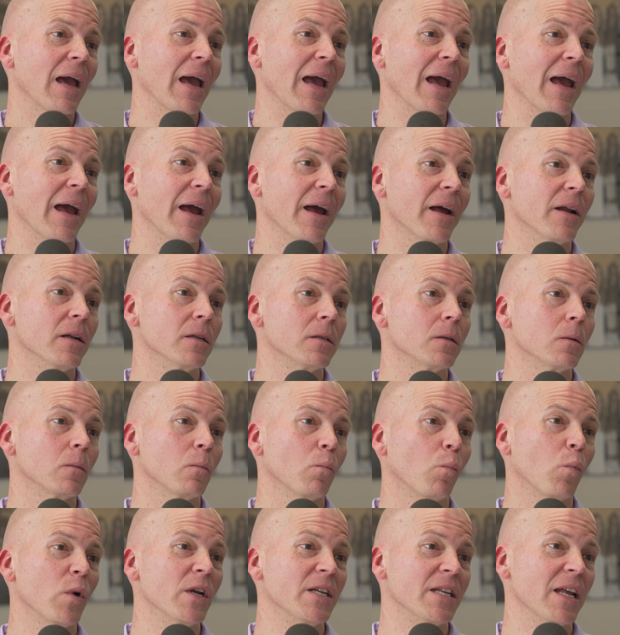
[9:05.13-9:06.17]
And
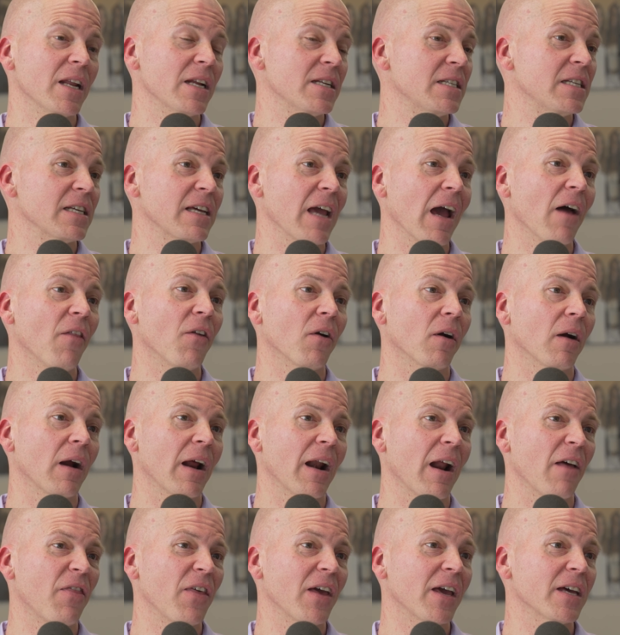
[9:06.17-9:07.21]
we did it together.
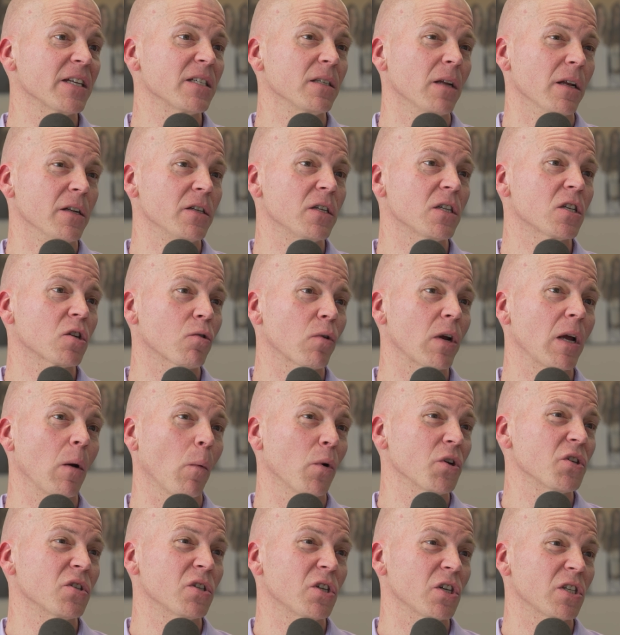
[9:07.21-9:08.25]
And I think as an industry, it
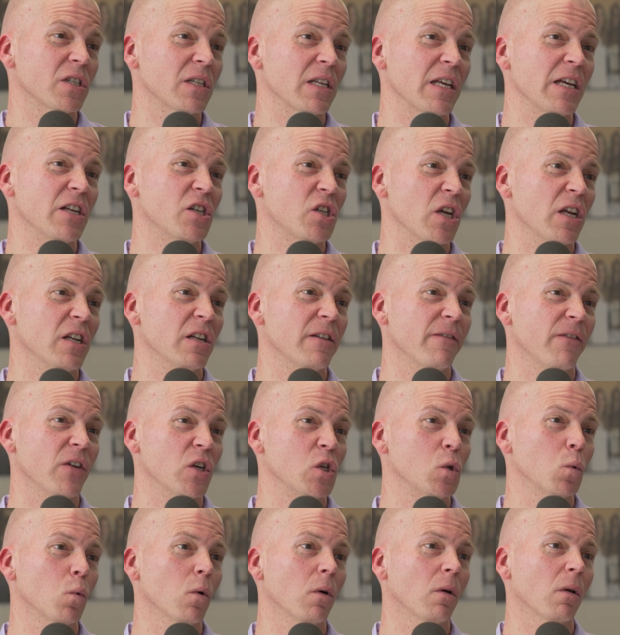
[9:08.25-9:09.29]
wasn't just each
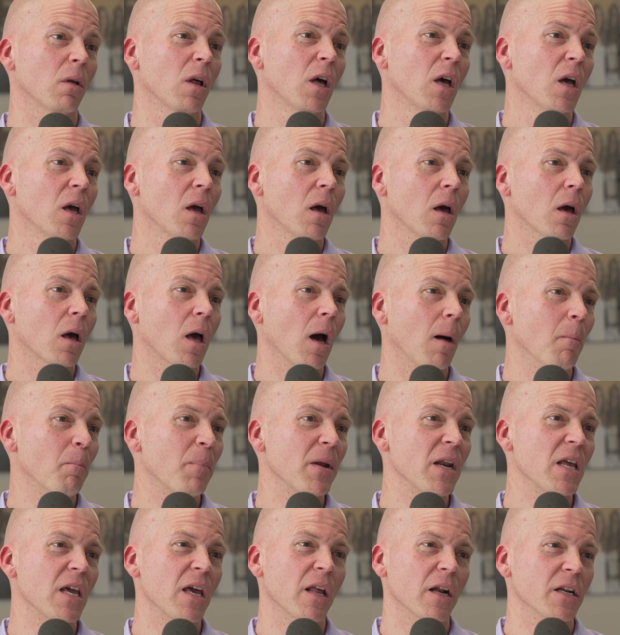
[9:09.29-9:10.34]
individual
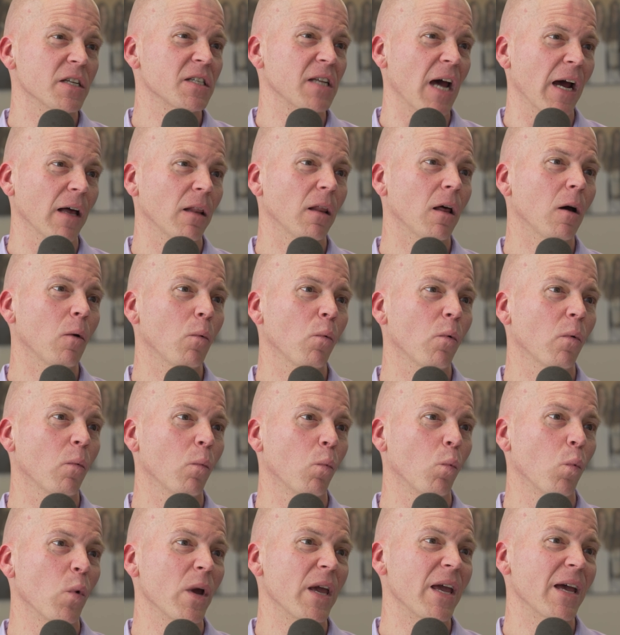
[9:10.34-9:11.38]
company in a silo.
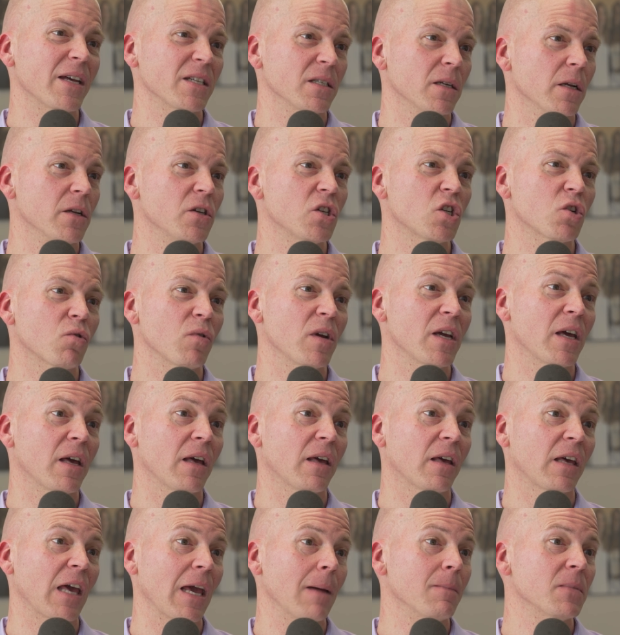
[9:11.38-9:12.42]
We as an industry
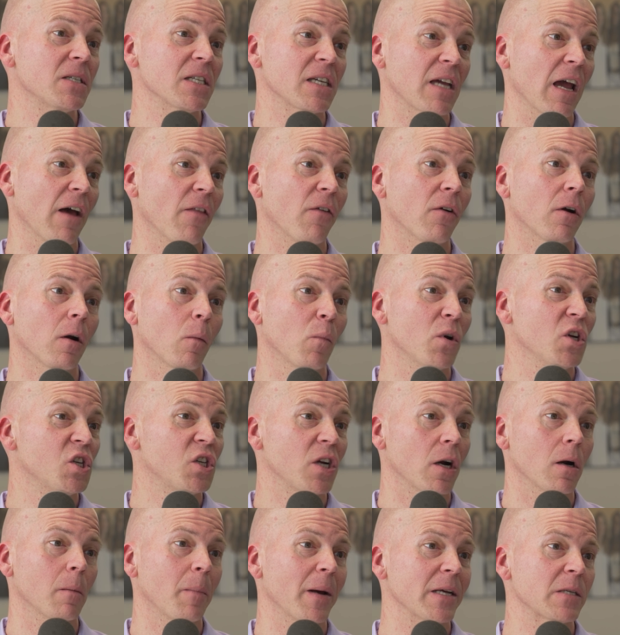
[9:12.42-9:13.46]
came together and we
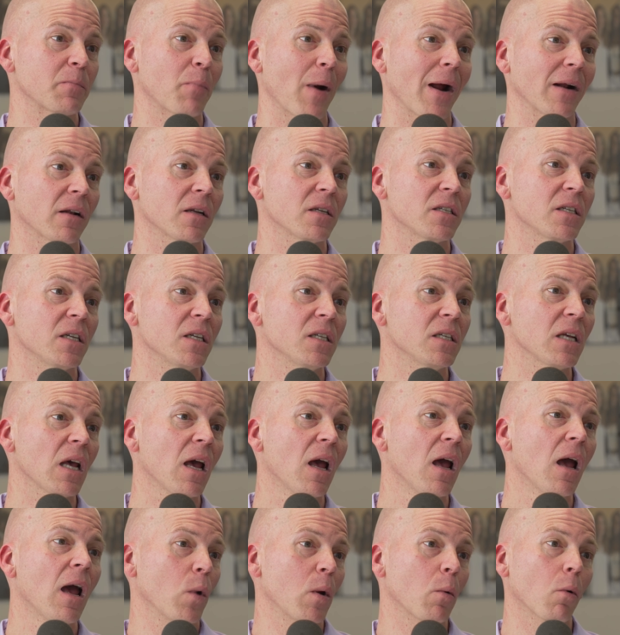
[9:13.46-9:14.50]
shared best practices.
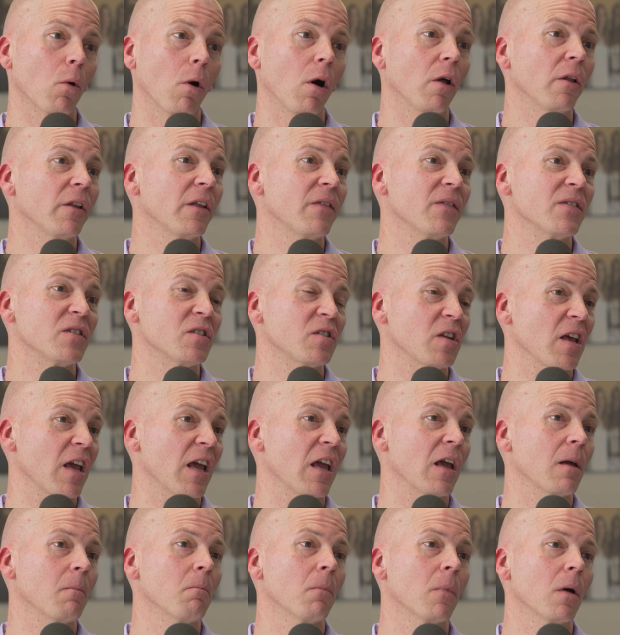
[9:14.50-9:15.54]
We were all in the
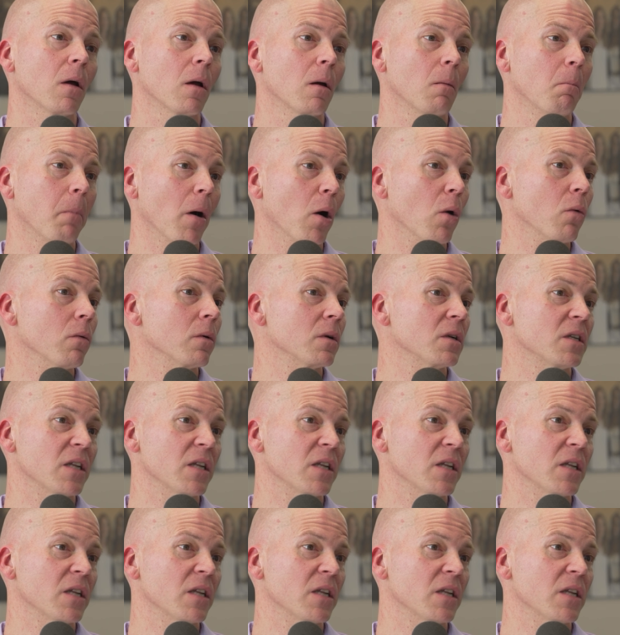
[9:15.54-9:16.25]
same boat